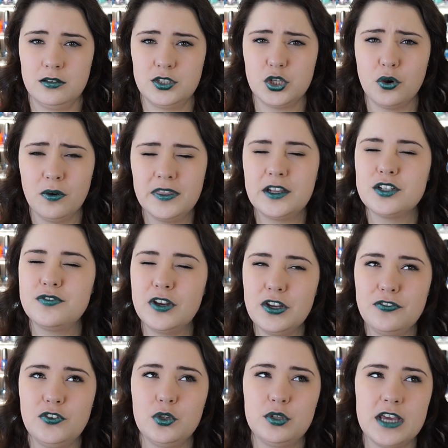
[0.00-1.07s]
so there's
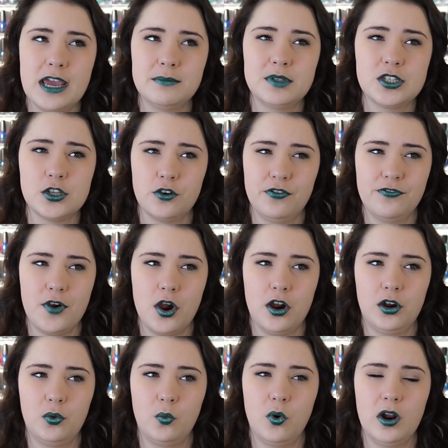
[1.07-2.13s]
very few times so
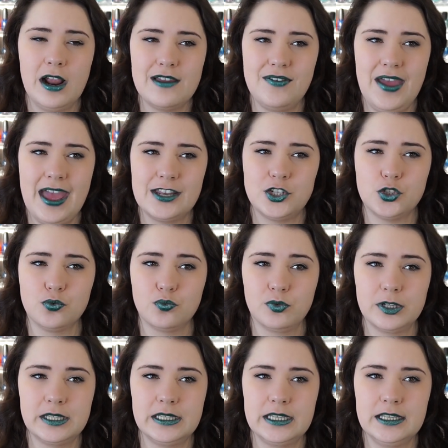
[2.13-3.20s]
far where I've had to
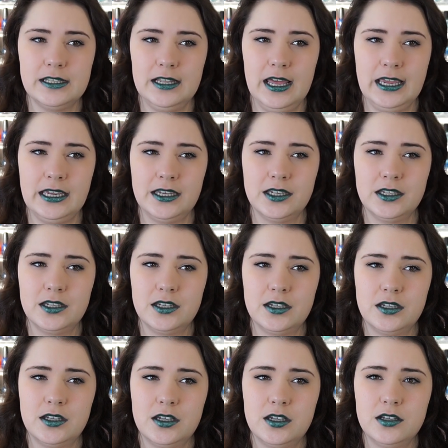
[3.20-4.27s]
really like
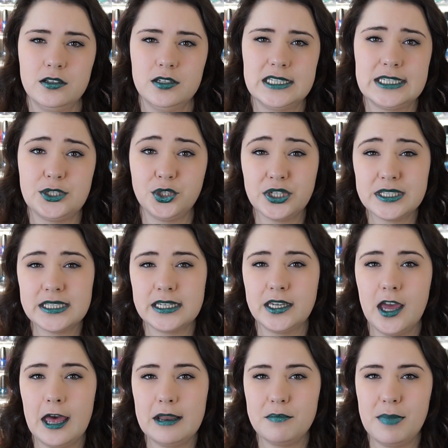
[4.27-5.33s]
seriously
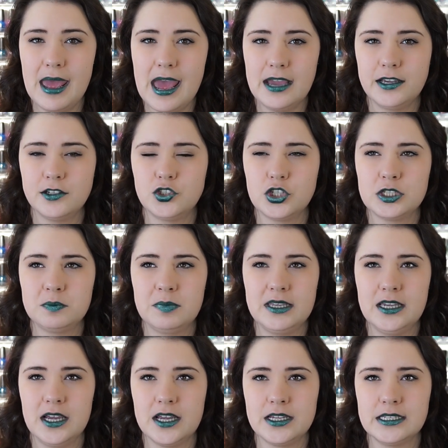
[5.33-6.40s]
cut back just
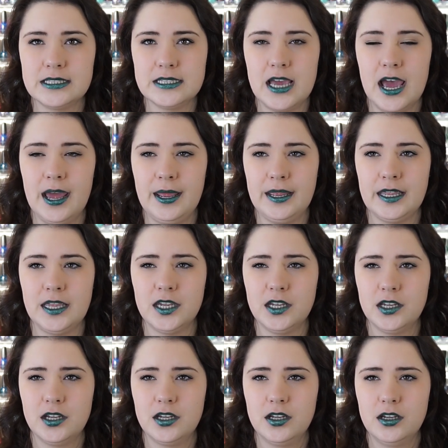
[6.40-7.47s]
because I
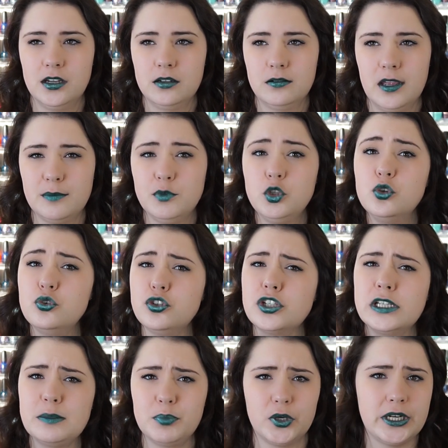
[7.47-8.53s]
am
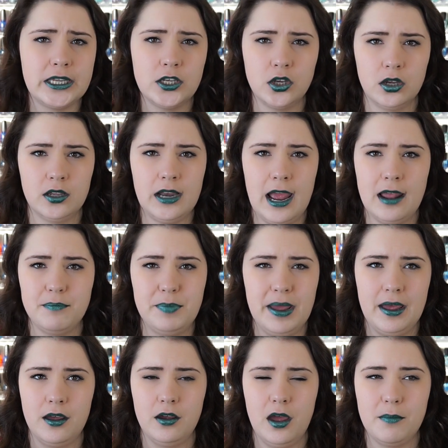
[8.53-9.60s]
usually pretty good at
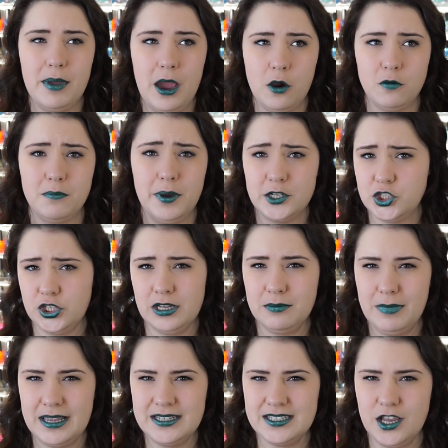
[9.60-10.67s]
about, about
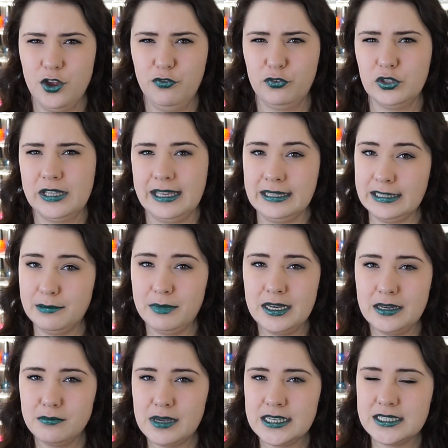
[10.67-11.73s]
budgeting myself or like
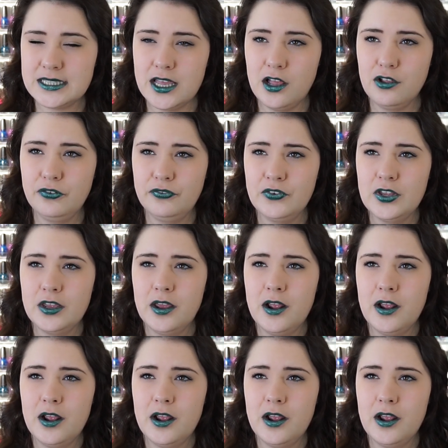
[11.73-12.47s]
limiting myself